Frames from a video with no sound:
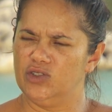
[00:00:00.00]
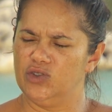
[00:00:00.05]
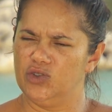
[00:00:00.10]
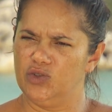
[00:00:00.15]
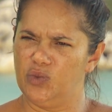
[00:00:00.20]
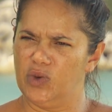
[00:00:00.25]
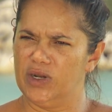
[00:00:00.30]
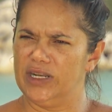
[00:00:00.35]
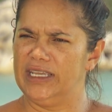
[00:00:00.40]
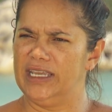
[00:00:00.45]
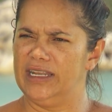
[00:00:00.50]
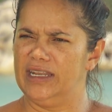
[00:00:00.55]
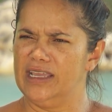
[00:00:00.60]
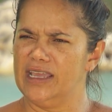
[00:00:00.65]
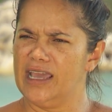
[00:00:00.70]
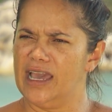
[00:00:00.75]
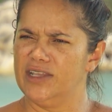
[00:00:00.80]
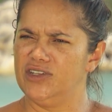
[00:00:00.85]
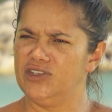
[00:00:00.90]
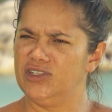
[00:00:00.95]
do want to get
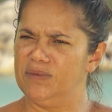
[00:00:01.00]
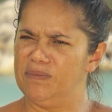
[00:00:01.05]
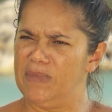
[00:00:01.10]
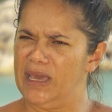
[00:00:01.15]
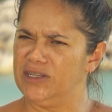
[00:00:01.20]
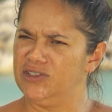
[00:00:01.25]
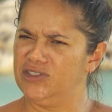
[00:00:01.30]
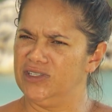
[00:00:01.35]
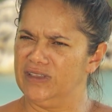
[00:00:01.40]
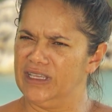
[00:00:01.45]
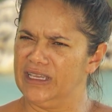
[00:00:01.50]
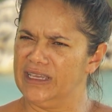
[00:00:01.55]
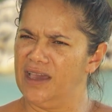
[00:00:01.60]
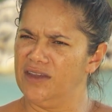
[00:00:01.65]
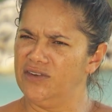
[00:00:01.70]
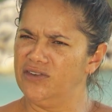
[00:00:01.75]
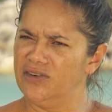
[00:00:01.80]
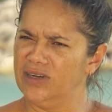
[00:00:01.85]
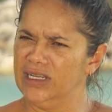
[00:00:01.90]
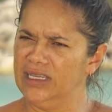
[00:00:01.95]
engaged in managing their
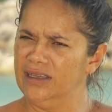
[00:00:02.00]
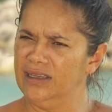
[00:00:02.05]
country.